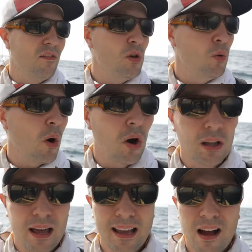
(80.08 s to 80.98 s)
if you are
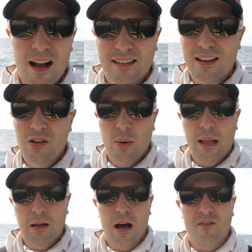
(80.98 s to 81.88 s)
like us and do
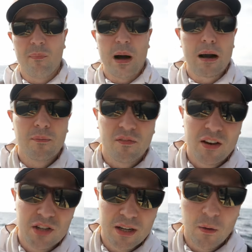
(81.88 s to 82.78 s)
a lot of bottom
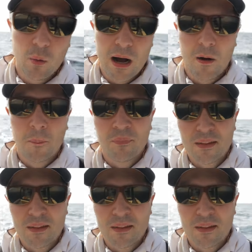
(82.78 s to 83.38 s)
fishing, well,